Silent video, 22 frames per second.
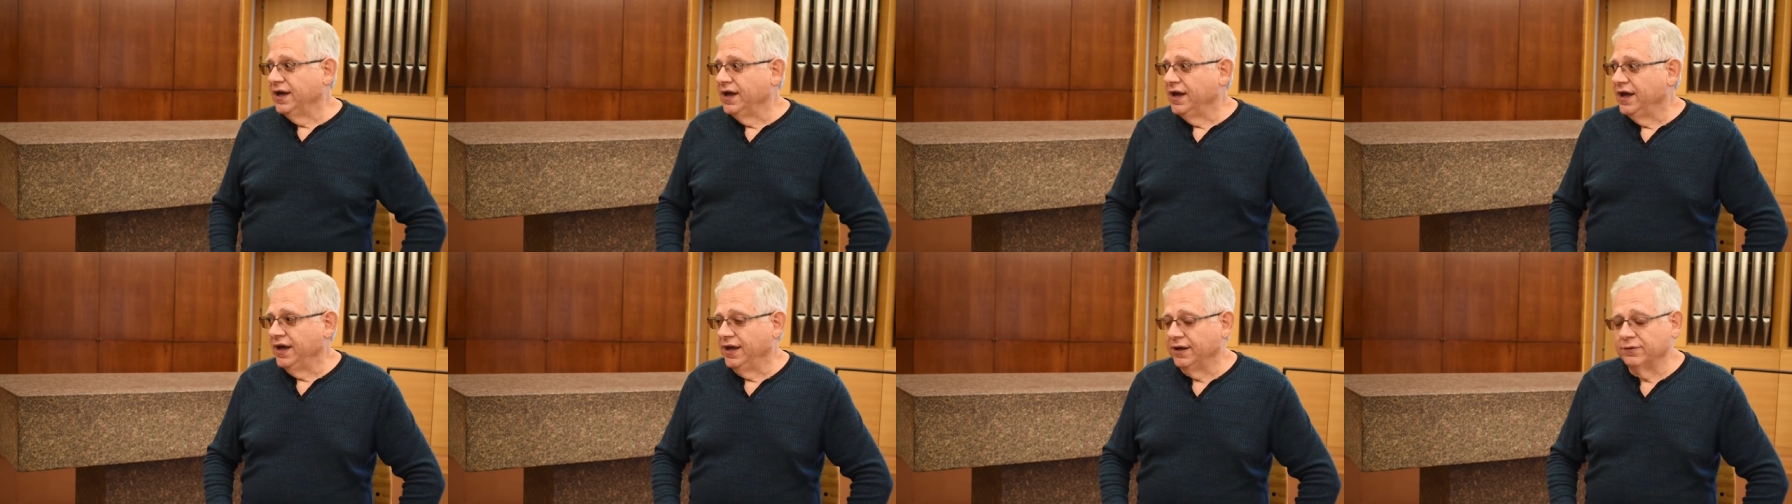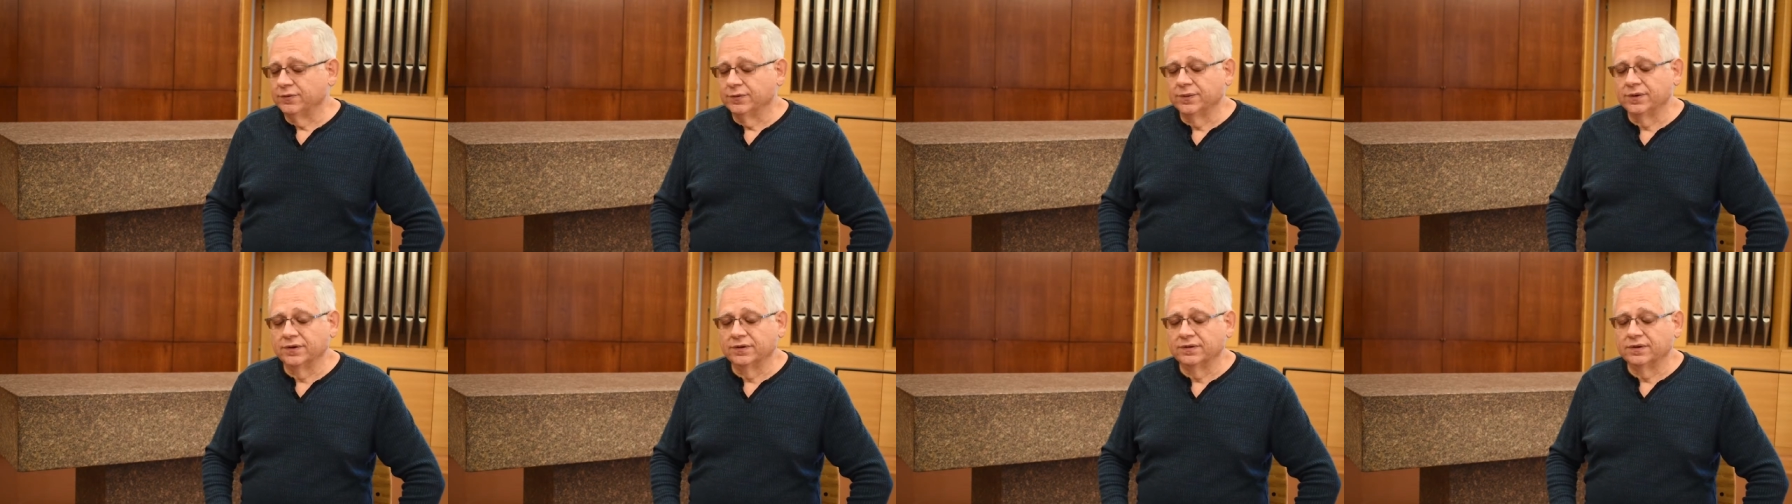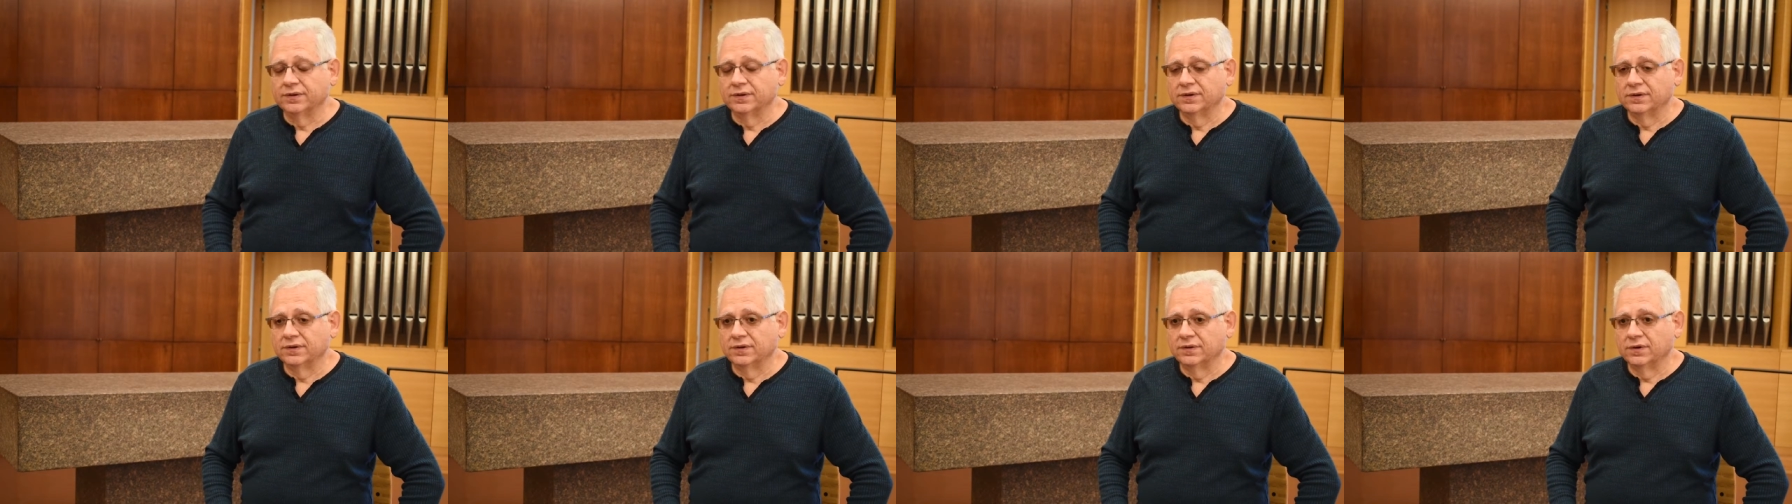and will
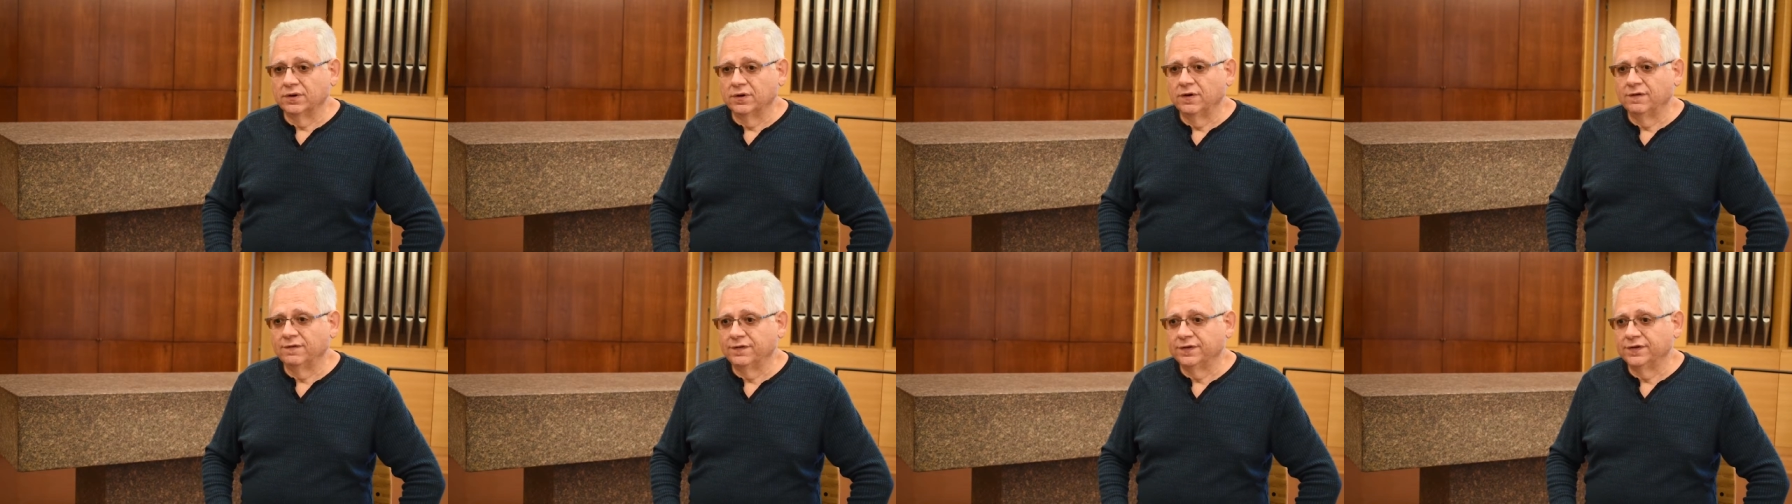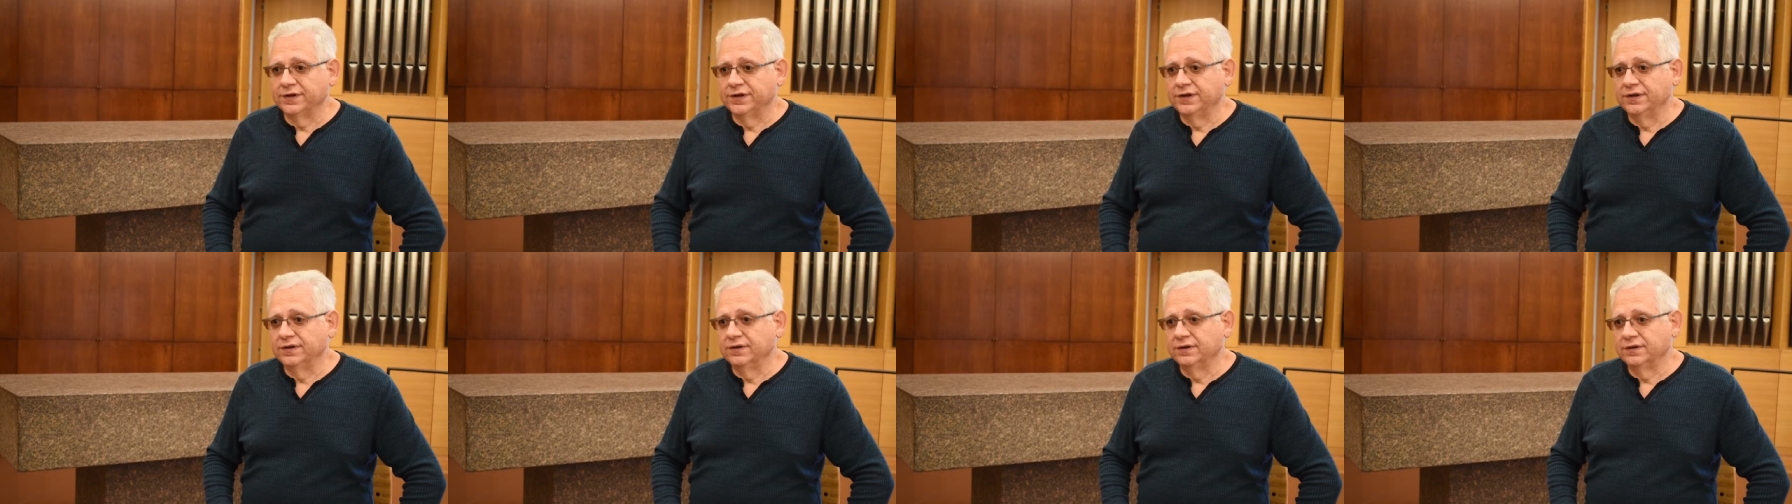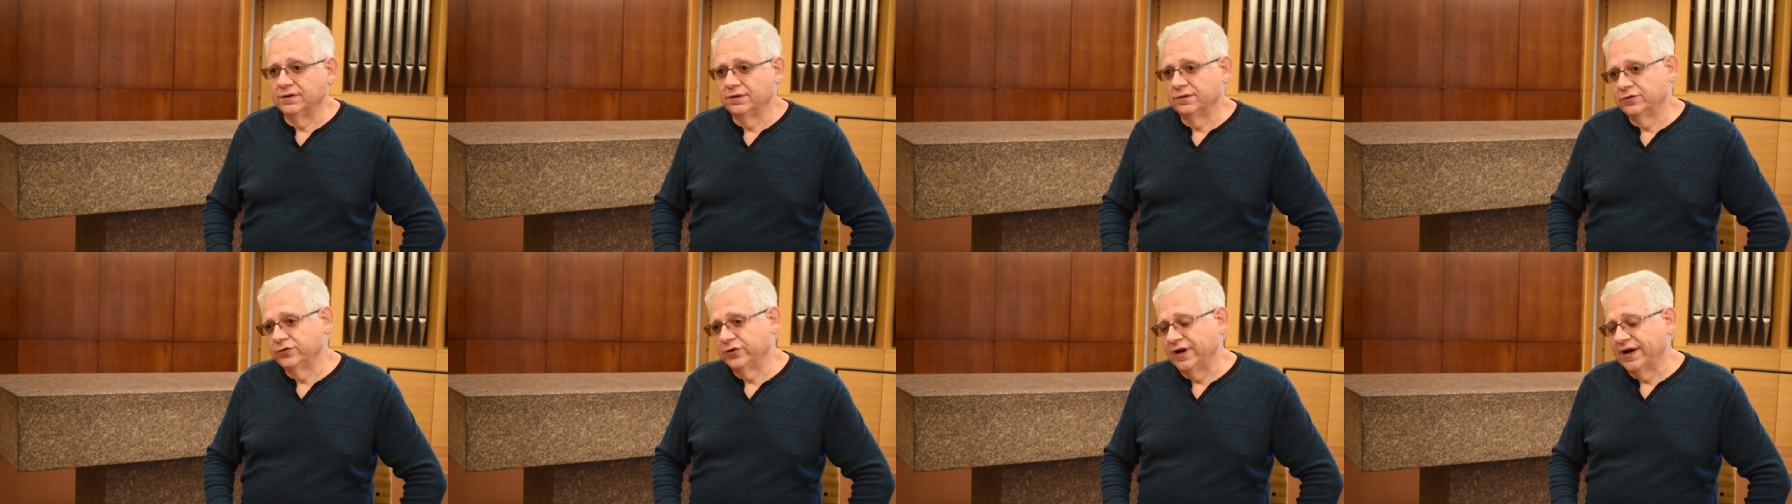hopefully
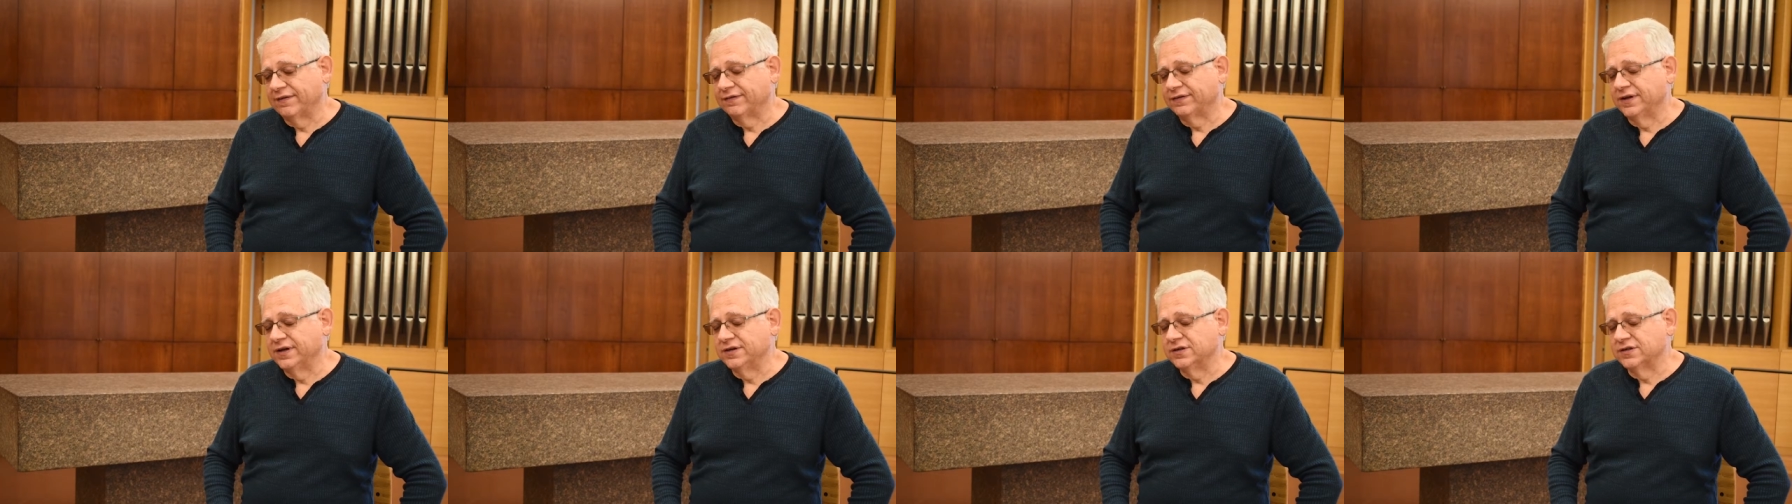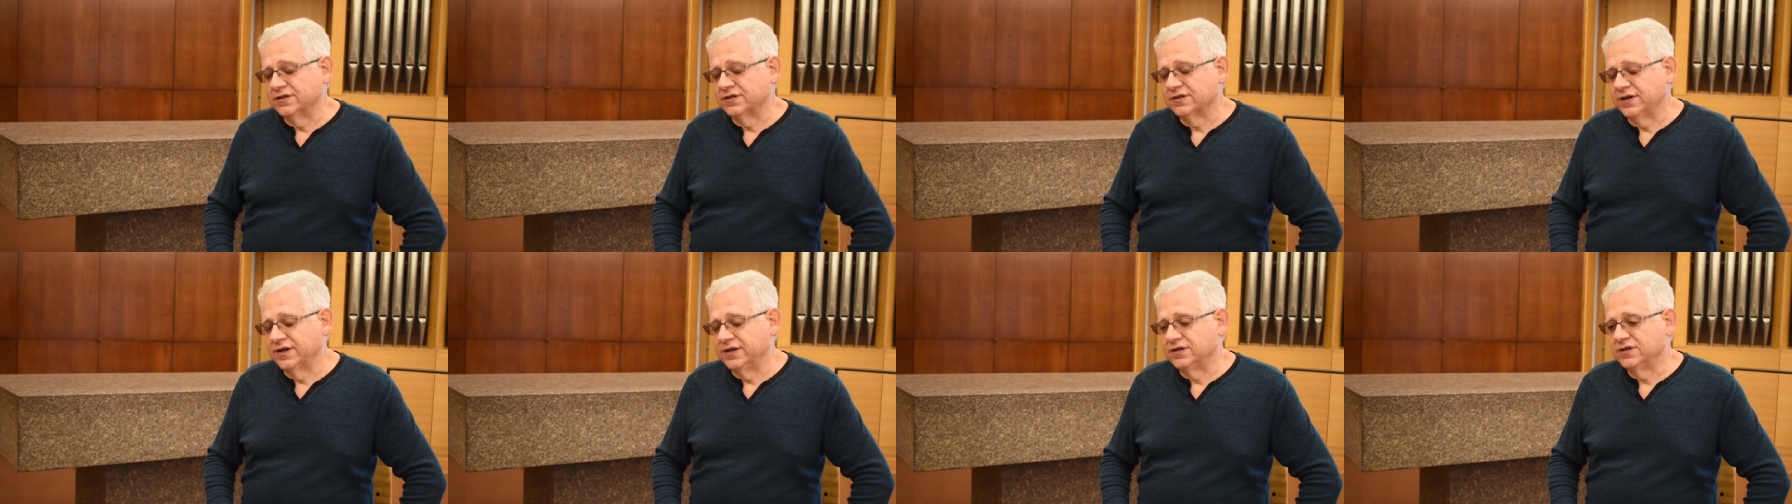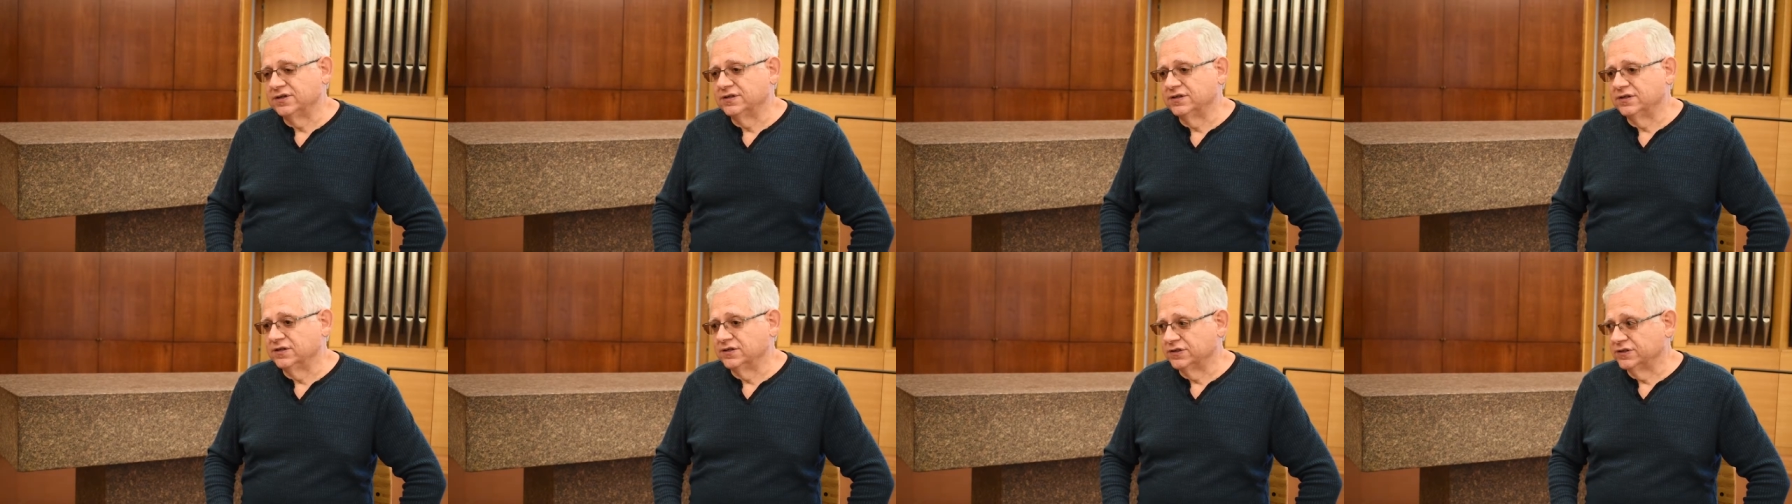draft
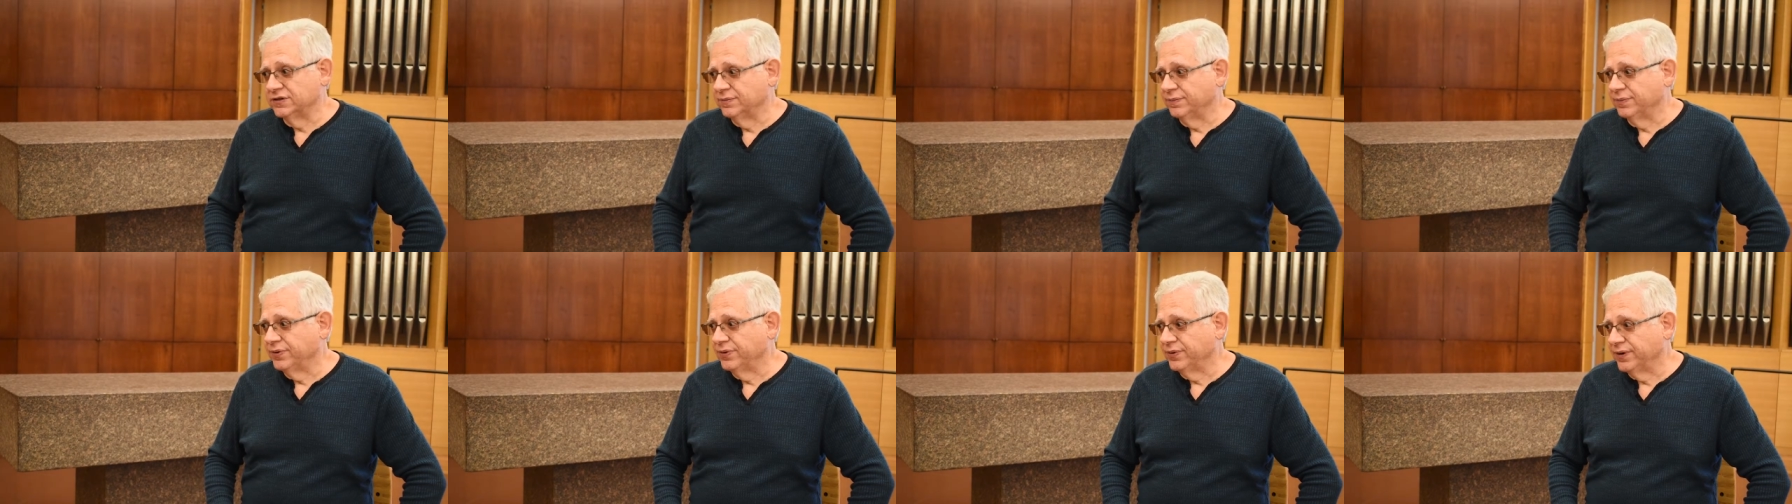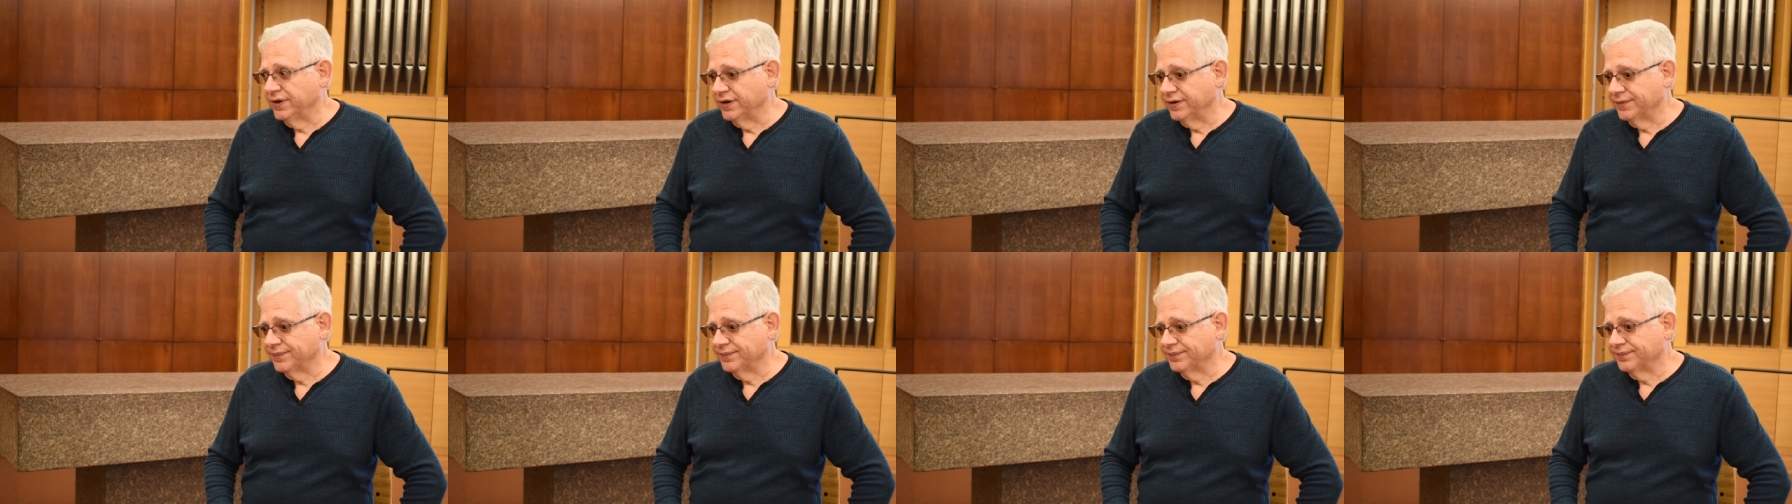legislation to support